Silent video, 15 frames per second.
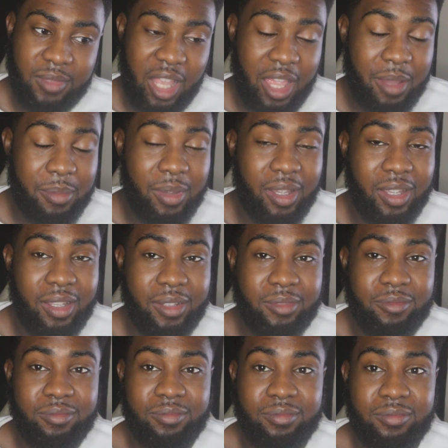But, hey, man,
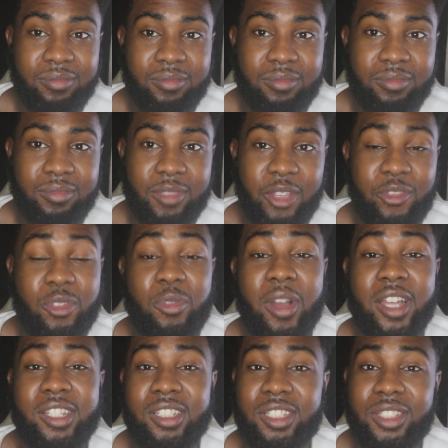if you
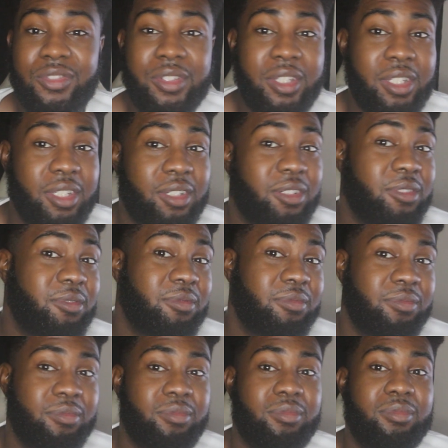watch this video,
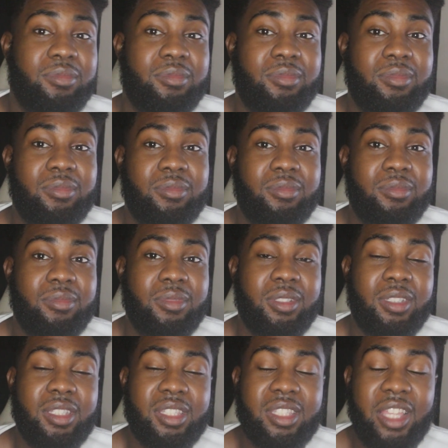
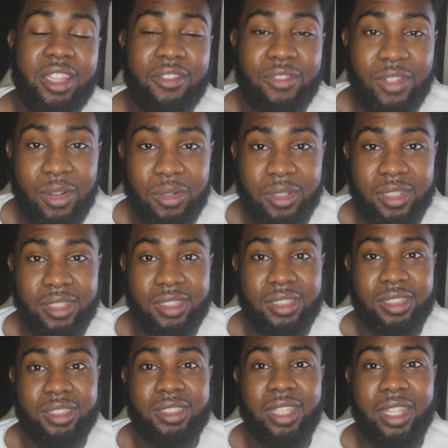stay focused,
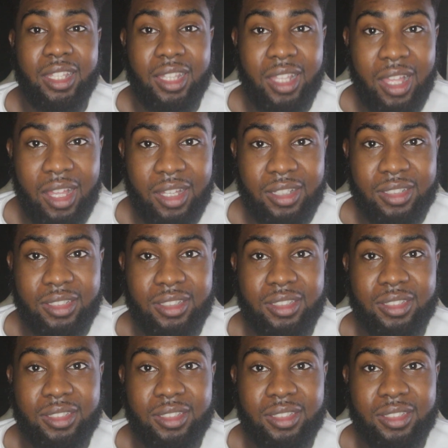stay locked,